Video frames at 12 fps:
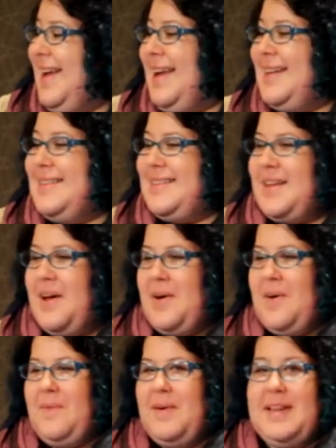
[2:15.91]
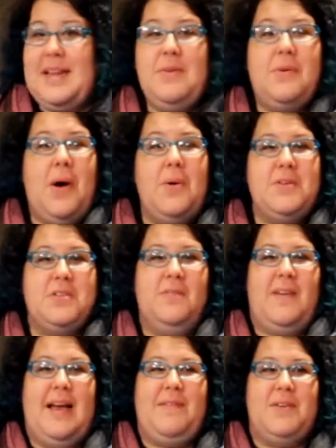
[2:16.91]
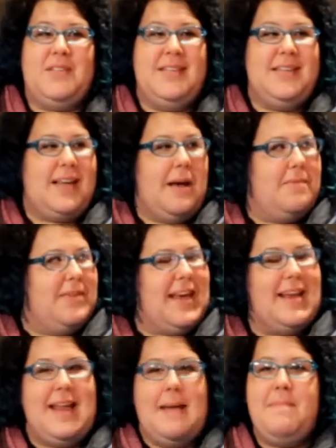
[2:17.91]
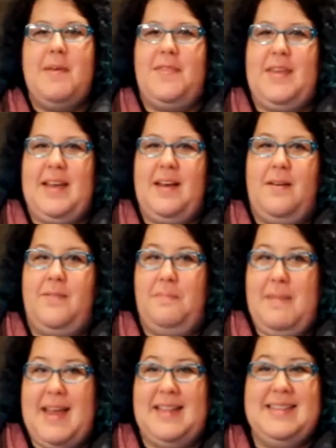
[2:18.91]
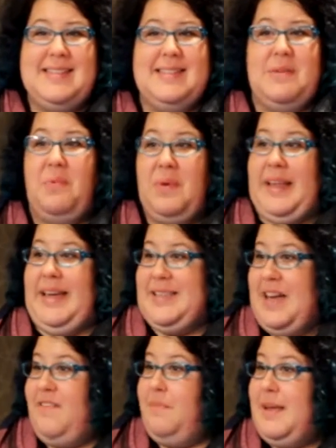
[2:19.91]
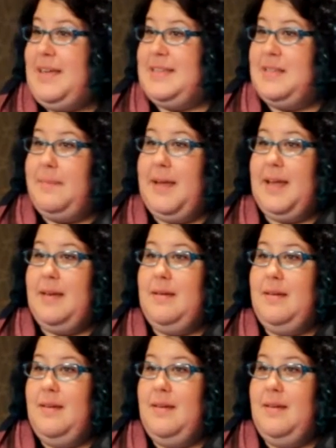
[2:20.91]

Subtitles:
And so when you coach survivors, you need to come with that empathy of, man, this is a really tough place to be.